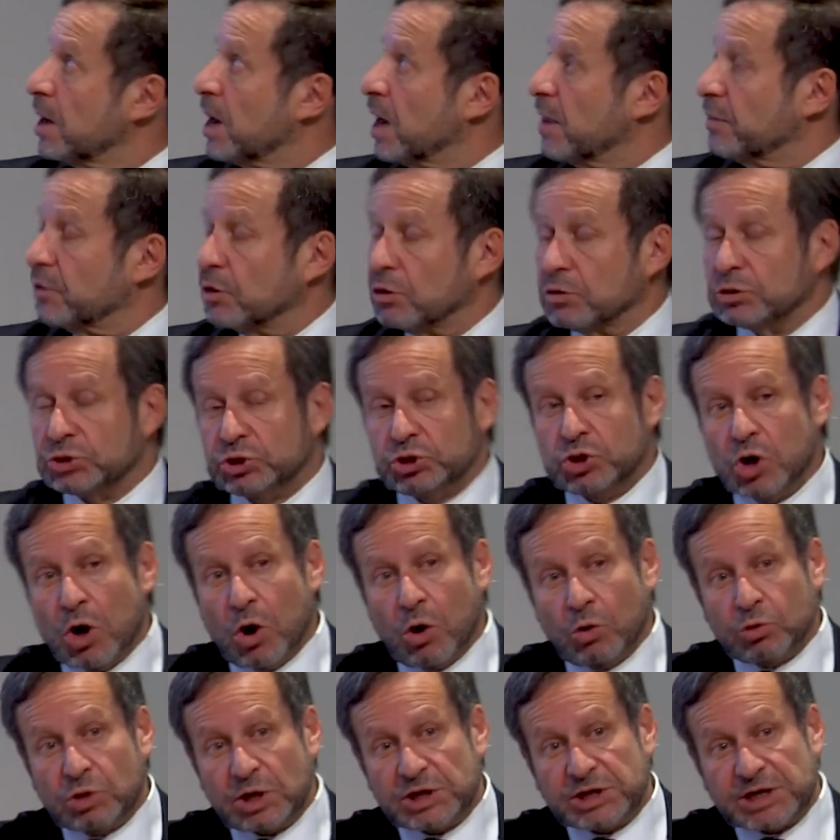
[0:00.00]
And there is
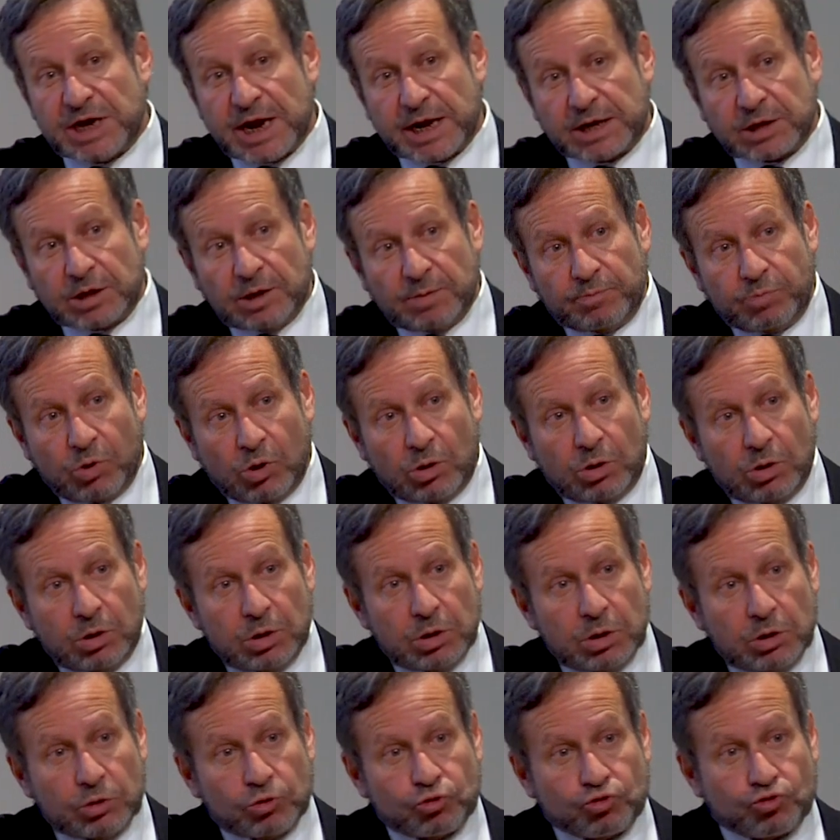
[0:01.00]
no
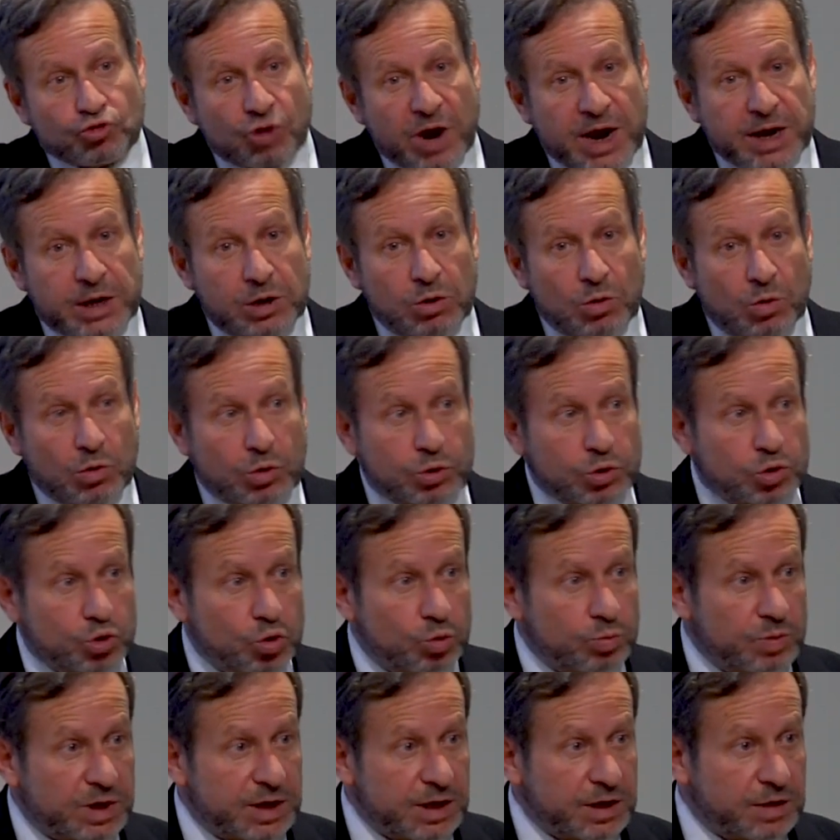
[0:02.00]
detectable trend or
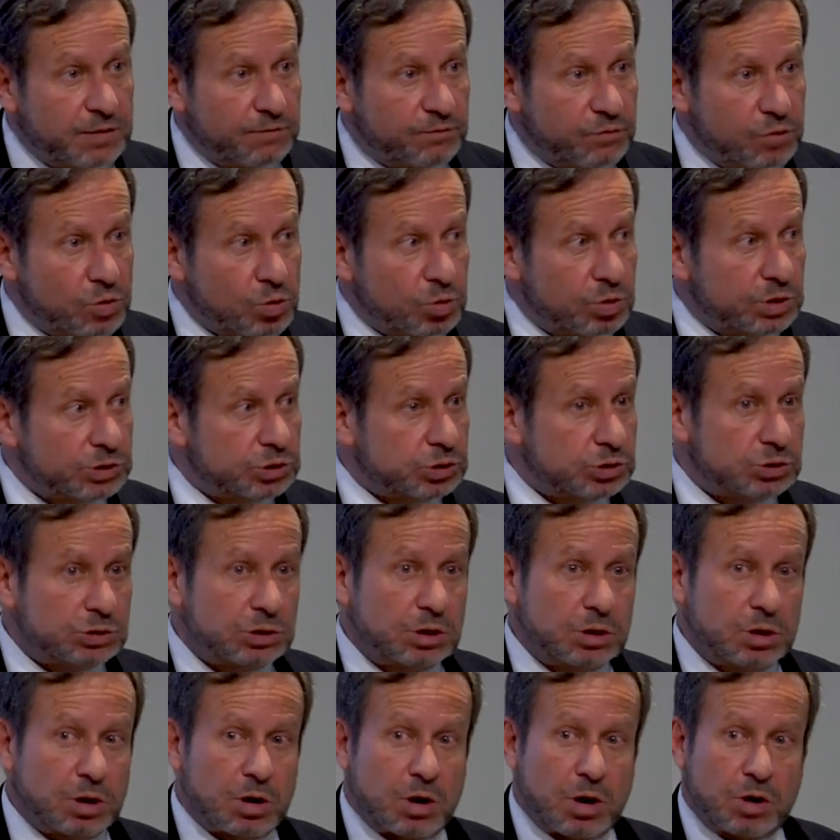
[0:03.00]
human influence
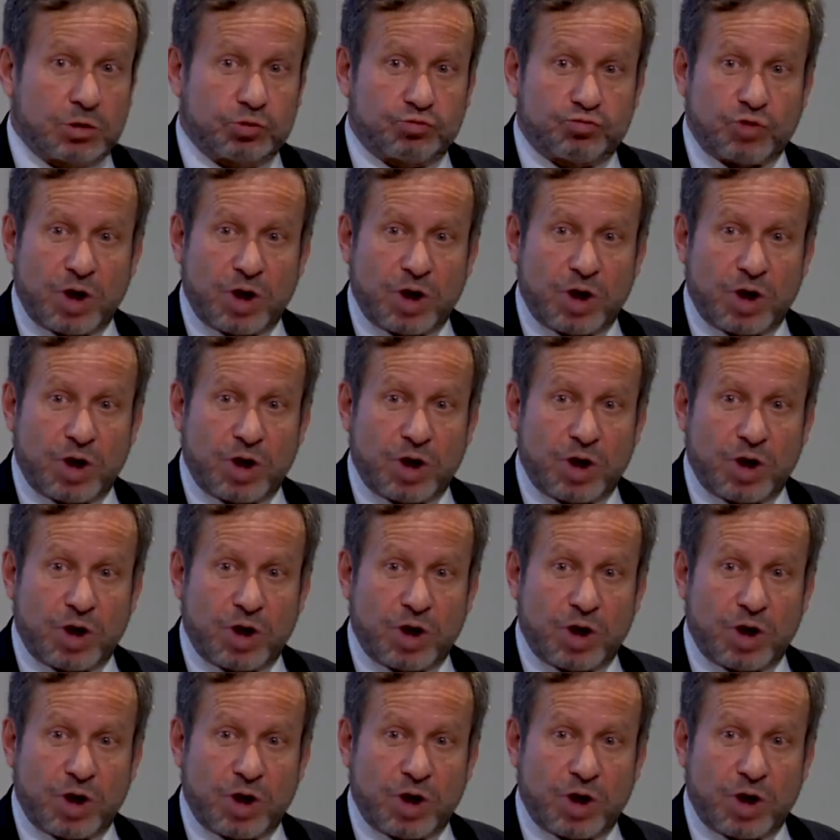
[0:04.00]
on